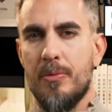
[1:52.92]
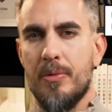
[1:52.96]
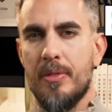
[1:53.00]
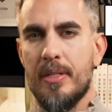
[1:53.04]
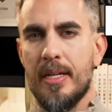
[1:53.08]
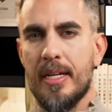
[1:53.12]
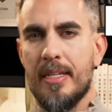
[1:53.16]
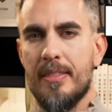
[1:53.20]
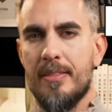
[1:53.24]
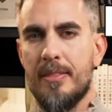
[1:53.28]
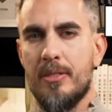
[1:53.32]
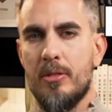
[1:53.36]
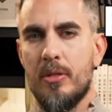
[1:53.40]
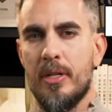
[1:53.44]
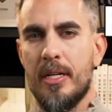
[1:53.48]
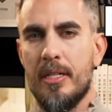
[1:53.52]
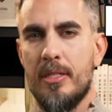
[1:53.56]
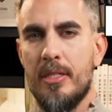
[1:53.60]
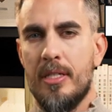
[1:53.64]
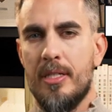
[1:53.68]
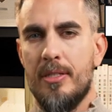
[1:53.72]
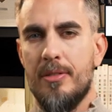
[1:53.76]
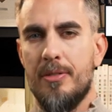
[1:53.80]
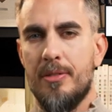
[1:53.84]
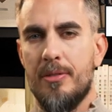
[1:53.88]
Land
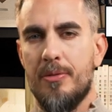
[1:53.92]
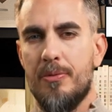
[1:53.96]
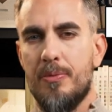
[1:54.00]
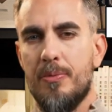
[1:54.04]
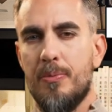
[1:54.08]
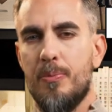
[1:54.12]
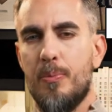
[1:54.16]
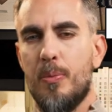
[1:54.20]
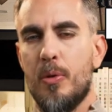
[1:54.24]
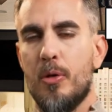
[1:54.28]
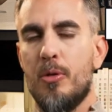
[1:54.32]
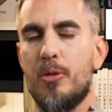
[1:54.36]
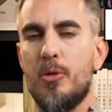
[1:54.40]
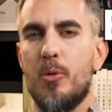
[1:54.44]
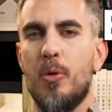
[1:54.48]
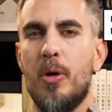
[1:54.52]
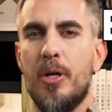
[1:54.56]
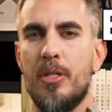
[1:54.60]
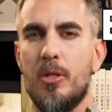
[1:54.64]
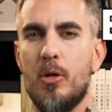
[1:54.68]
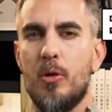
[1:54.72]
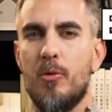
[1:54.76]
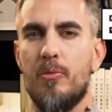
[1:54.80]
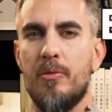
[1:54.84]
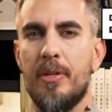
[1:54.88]
selection, the most
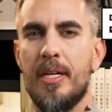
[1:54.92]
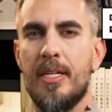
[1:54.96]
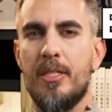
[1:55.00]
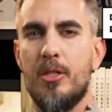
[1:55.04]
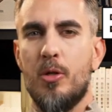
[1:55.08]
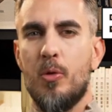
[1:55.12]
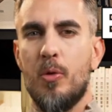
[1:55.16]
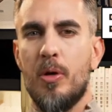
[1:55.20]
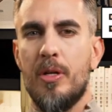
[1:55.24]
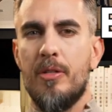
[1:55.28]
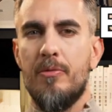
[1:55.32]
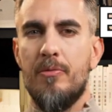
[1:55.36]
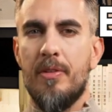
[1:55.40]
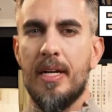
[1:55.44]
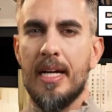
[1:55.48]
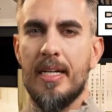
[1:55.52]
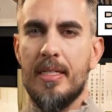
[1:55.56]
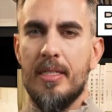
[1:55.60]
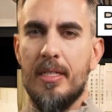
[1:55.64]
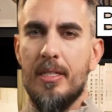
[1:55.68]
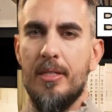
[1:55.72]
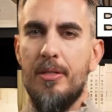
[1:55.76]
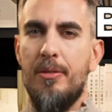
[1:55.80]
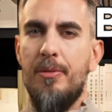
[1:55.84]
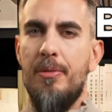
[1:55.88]
critical Feng Shui
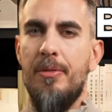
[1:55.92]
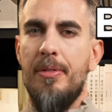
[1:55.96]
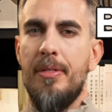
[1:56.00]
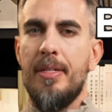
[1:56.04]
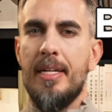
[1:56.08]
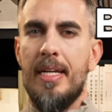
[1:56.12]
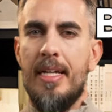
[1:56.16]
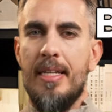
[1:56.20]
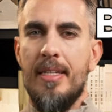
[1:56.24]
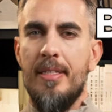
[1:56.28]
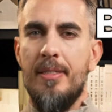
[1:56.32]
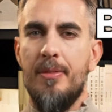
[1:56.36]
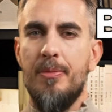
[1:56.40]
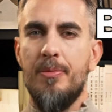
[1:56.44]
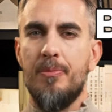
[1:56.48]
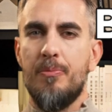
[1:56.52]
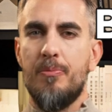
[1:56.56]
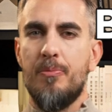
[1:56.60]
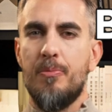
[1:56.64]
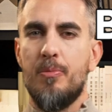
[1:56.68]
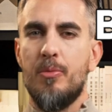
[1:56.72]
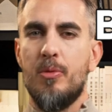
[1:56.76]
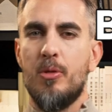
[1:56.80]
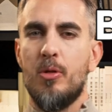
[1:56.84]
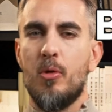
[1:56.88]
factor. A.
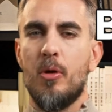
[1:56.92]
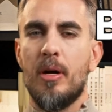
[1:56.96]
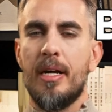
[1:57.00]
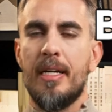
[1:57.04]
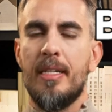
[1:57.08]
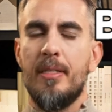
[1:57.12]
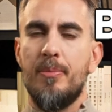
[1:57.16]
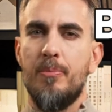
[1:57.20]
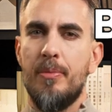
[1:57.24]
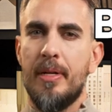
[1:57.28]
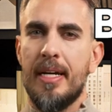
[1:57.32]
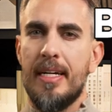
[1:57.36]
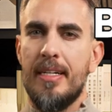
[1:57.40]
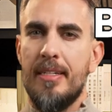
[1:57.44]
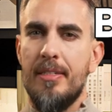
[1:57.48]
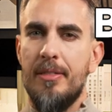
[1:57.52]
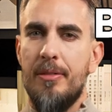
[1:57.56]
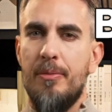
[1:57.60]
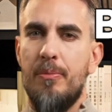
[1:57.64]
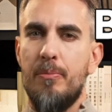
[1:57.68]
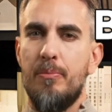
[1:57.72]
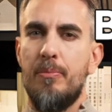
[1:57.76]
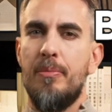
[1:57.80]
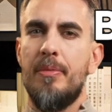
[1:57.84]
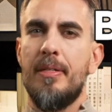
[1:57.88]
The dragon
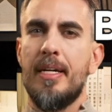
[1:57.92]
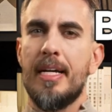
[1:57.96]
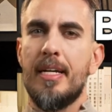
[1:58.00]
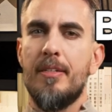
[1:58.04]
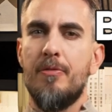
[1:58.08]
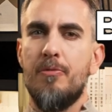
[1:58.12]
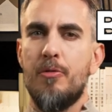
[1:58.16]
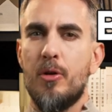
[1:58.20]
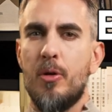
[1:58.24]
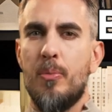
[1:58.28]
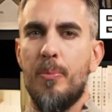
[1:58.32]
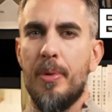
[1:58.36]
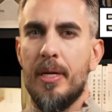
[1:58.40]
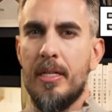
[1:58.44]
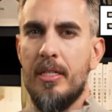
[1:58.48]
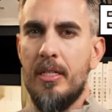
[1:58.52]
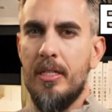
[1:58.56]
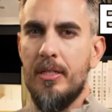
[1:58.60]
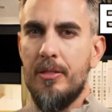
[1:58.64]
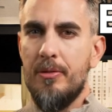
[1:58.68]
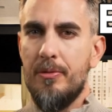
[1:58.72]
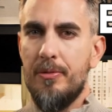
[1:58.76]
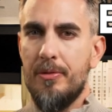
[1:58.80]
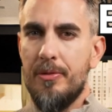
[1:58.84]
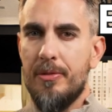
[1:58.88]
vein, land
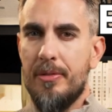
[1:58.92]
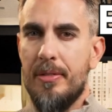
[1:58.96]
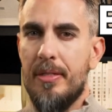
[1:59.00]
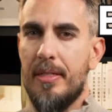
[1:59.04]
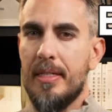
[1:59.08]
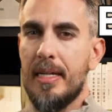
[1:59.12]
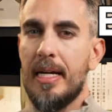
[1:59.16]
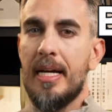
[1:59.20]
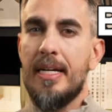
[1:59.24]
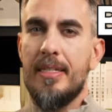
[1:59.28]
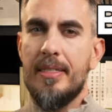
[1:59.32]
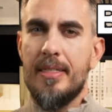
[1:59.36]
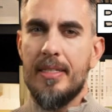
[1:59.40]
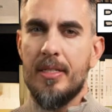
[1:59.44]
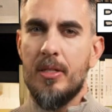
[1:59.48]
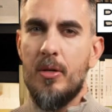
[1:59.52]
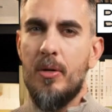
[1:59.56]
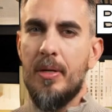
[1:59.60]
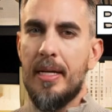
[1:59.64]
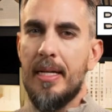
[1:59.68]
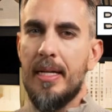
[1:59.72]
formation. The ideal